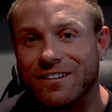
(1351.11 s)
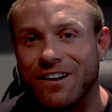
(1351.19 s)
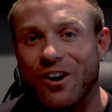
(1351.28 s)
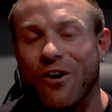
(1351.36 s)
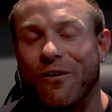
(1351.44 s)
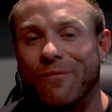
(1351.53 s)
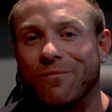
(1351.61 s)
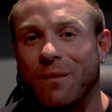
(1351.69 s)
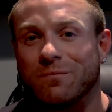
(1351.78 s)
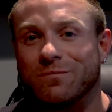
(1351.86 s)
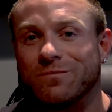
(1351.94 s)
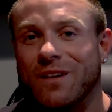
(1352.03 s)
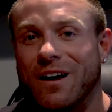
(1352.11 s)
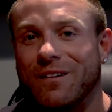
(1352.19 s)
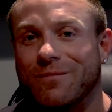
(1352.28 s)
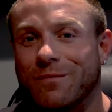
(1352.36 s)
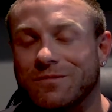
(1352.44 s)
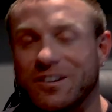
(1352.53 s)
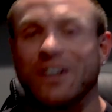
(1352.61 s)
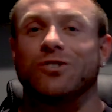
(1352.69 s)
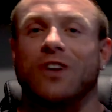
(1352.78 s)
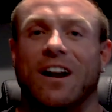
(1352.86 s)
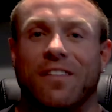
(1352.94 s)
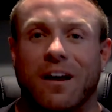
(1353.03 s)
You know, I'm sick of
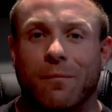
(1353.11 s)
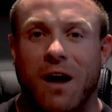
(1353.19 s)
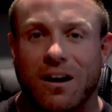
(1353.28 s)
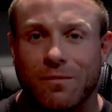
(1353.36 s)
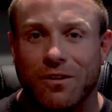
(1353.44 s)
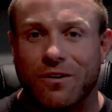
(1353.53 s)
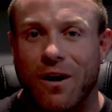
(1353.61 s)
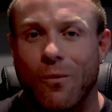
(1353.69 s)
training like a bodybuilder.